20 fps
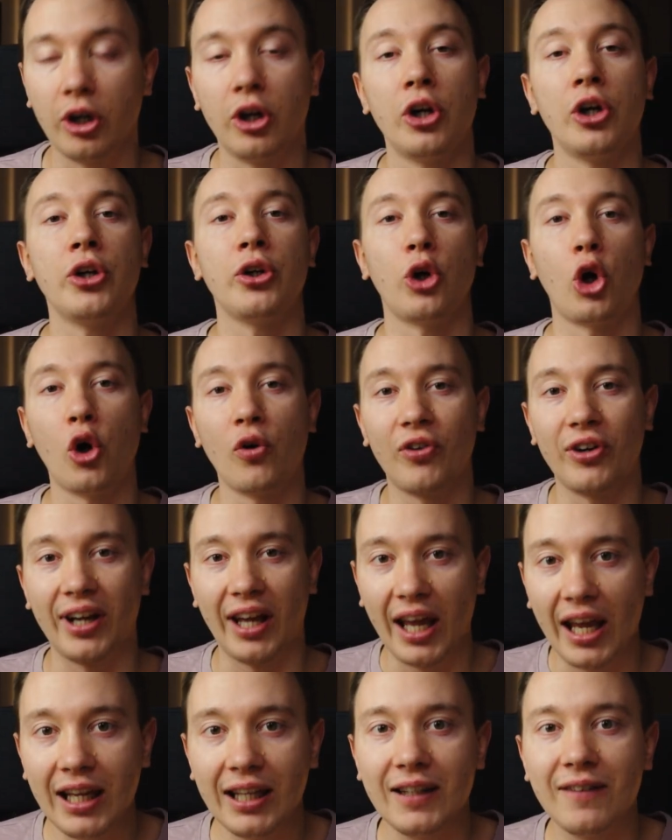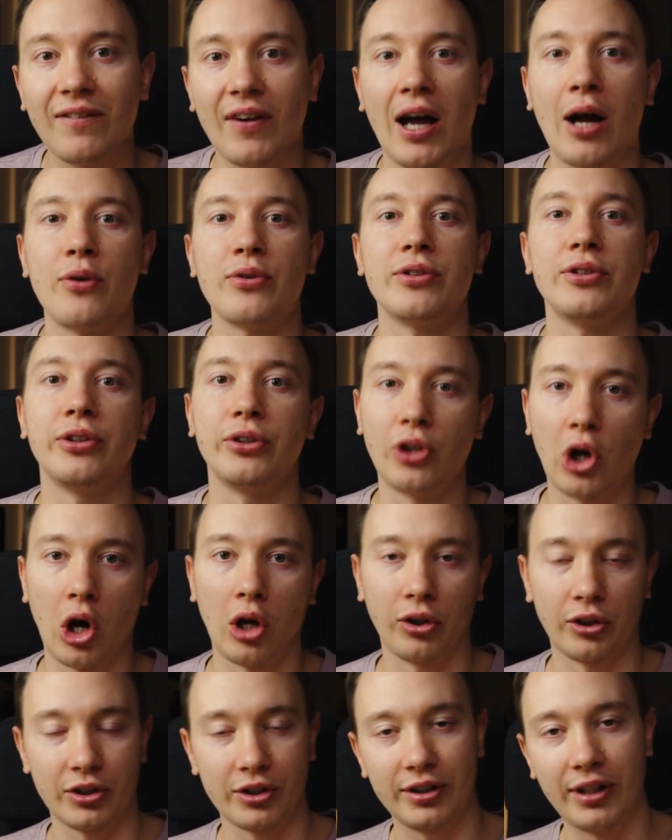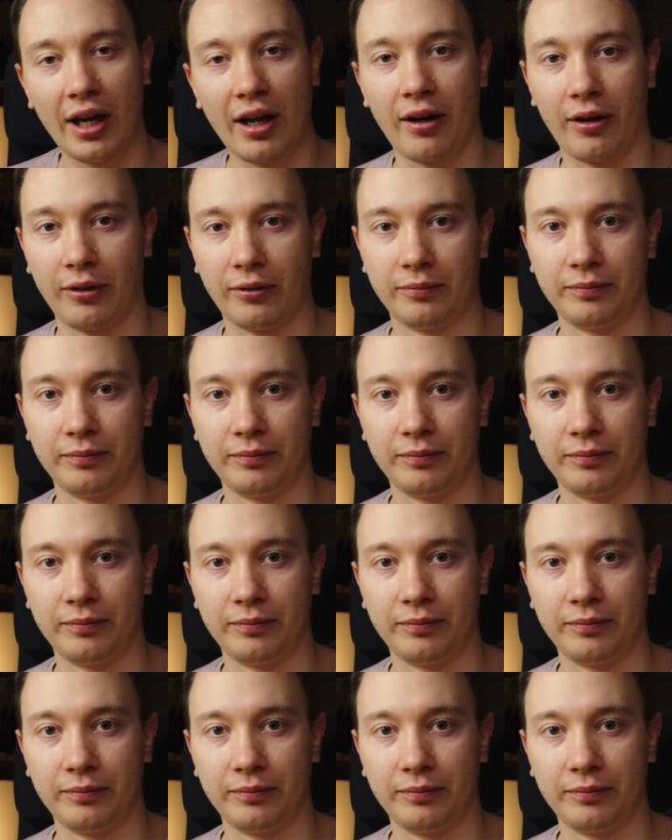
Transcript: earned over $80,000 there.